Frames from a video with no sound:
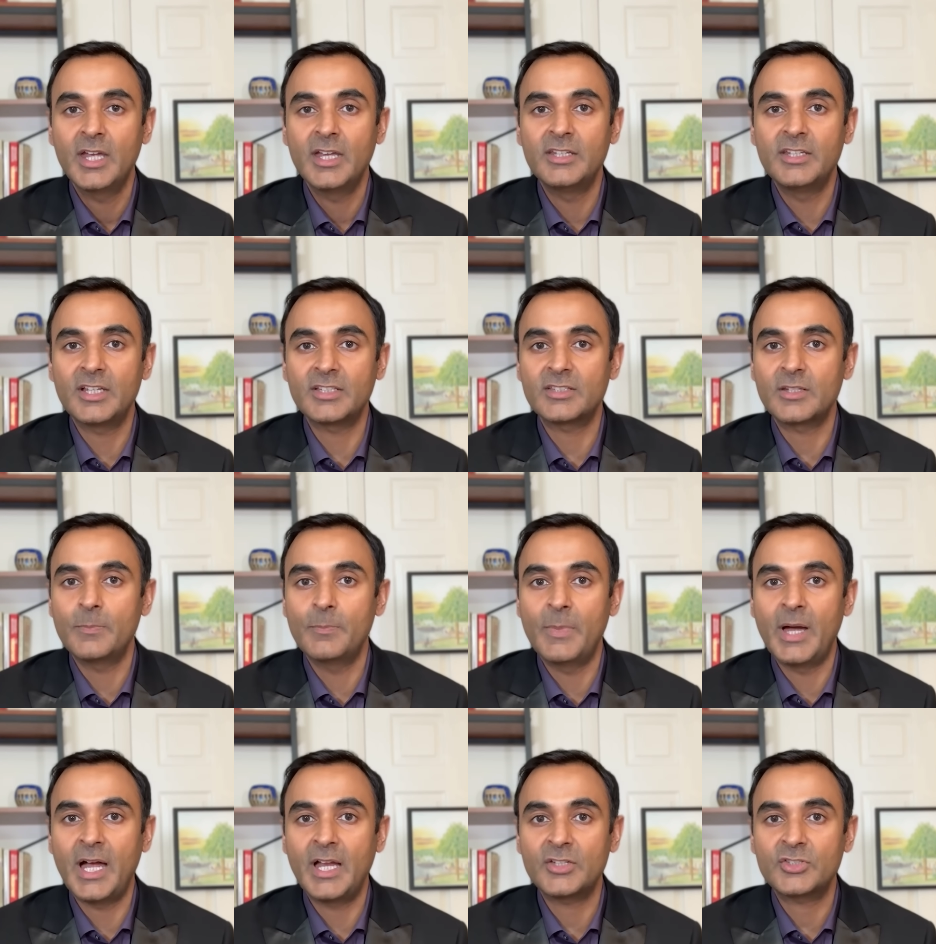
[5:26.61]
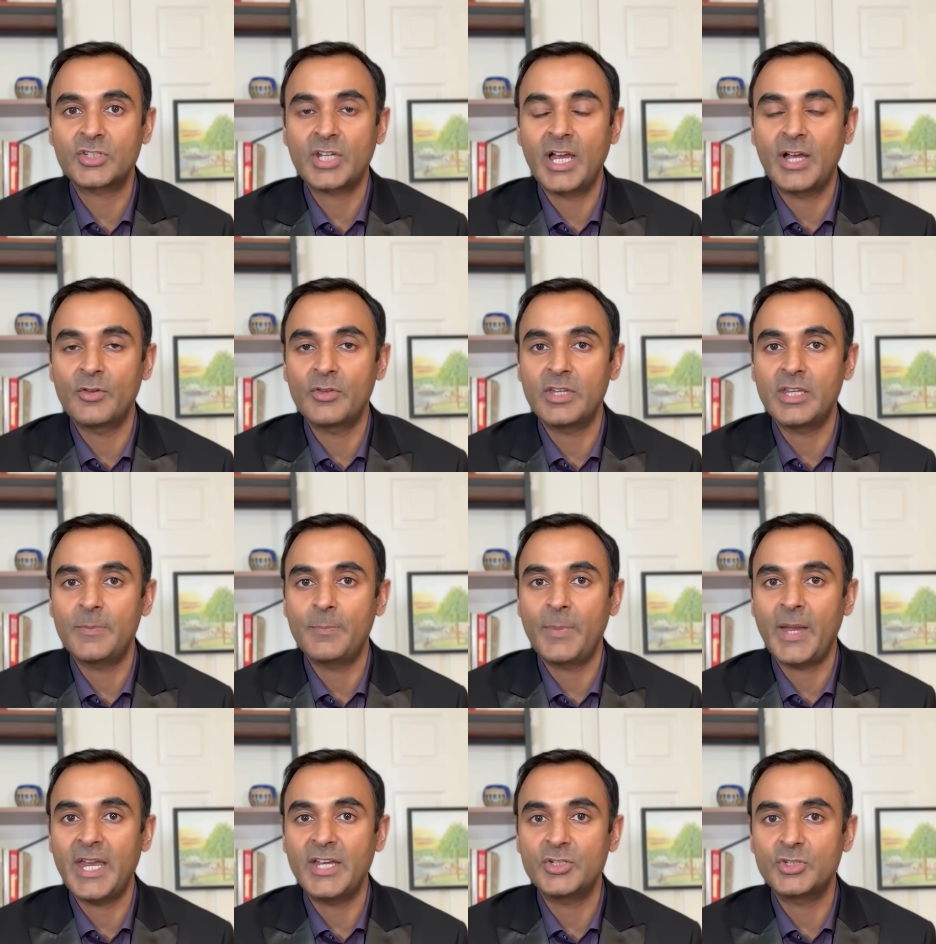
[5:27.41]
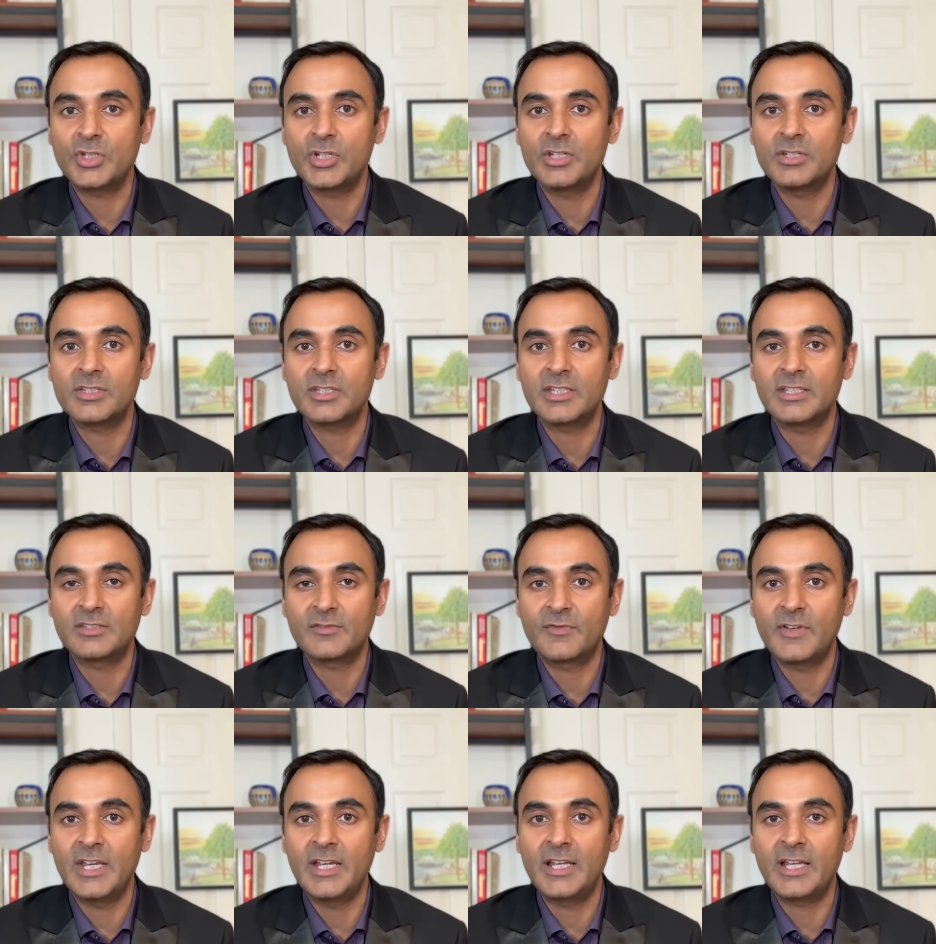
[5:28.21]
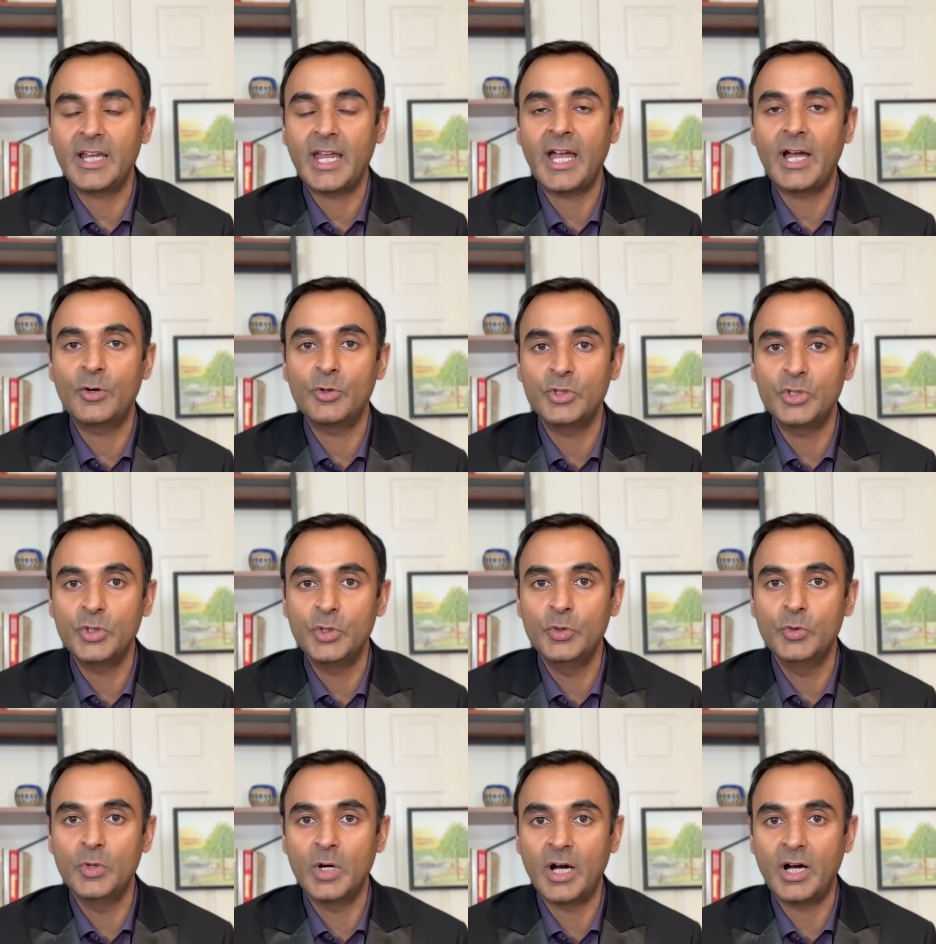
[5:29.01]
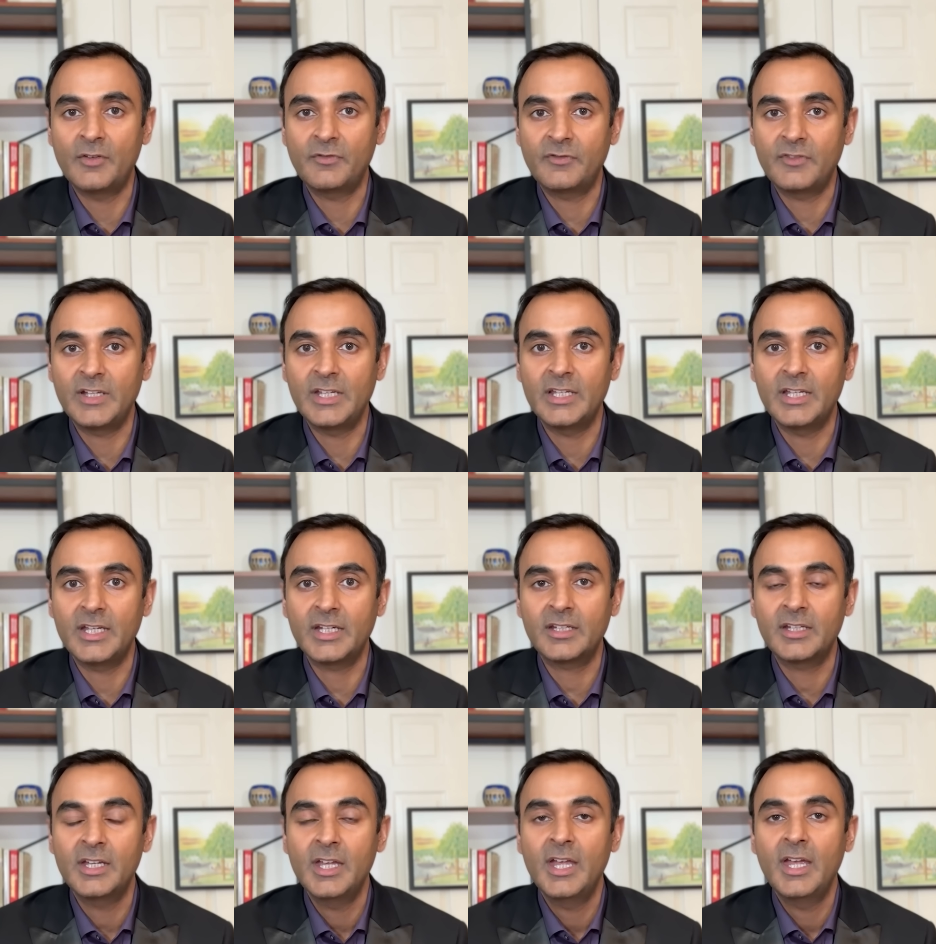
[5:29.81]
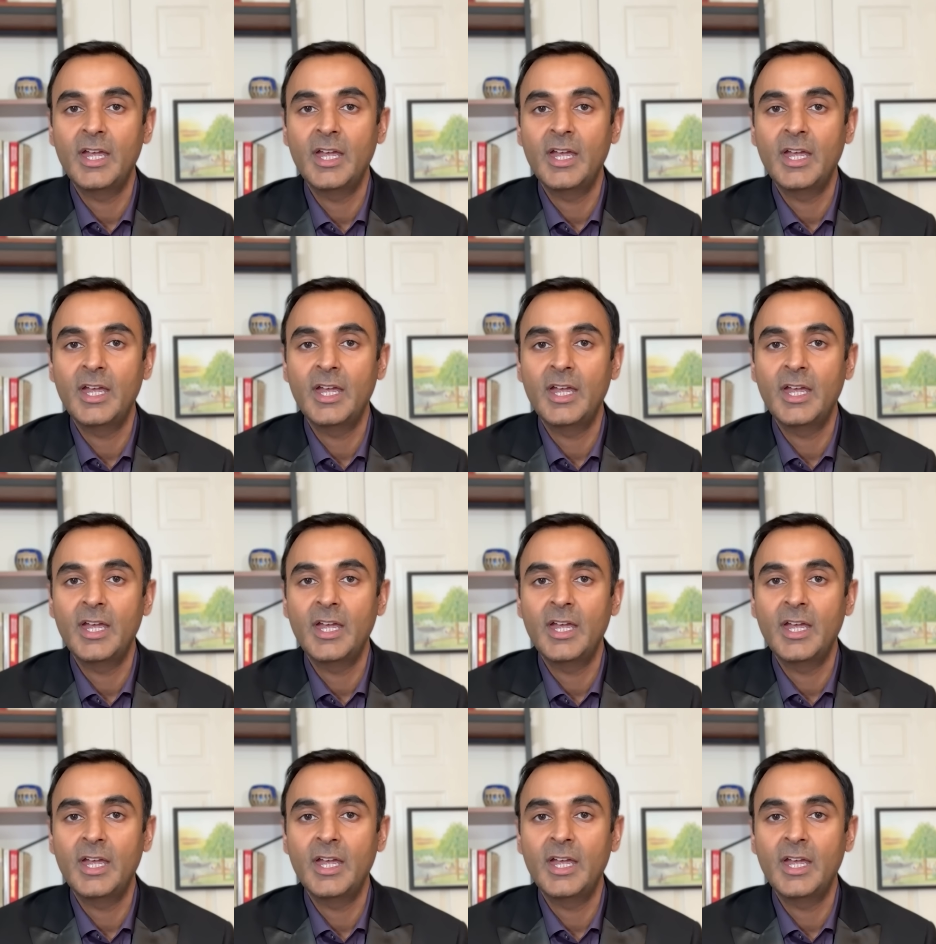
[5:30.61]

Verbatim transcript: doesn't match how the patient is feeling, how you are feeling,